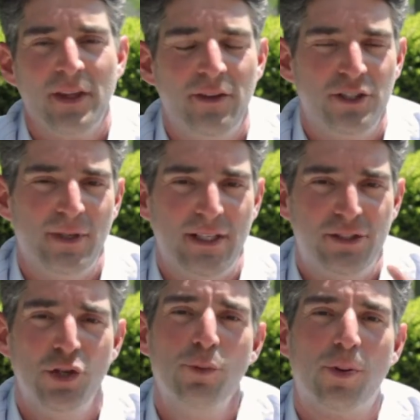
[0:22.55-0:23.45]
There's a
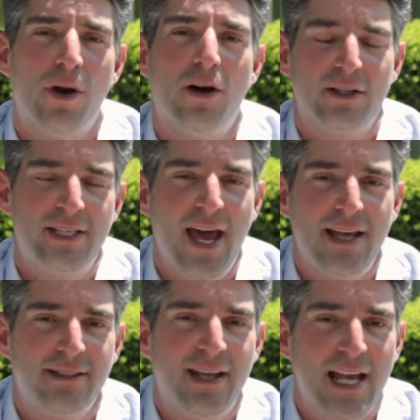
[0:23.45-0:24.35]
two-pronged
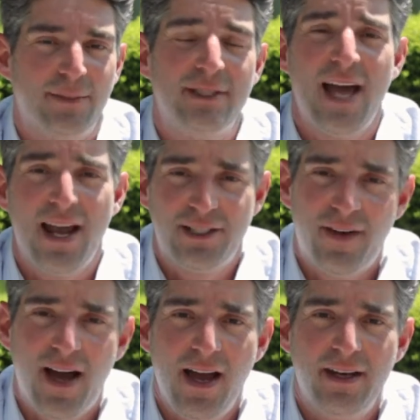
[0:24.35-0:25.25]
test that has to be
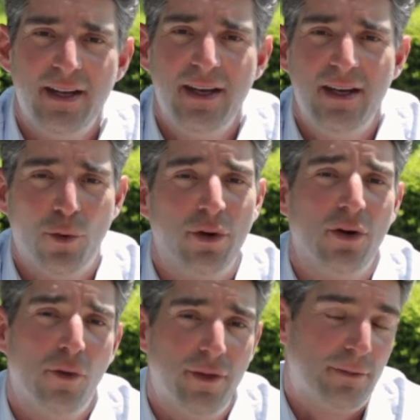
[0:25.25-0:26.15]
satisfied in order
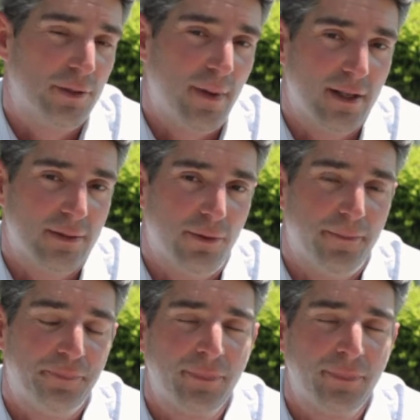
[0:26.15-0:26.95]
to hold them responsible.